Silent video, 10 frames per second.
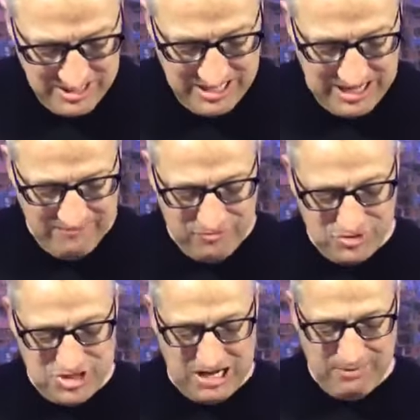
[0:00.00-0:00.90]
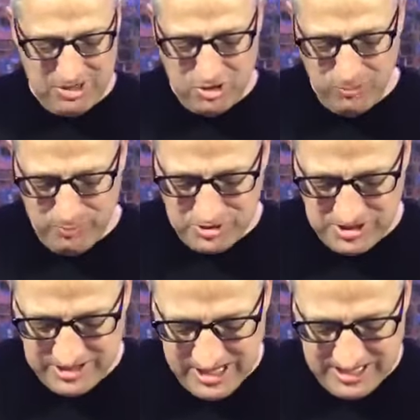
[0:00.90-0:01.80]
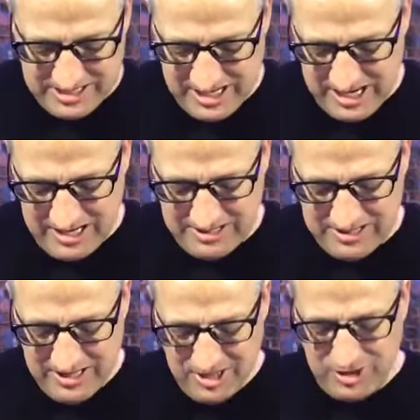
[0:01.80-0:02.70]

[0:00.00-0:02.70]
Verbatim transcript: and for Jamie Cooper today, God.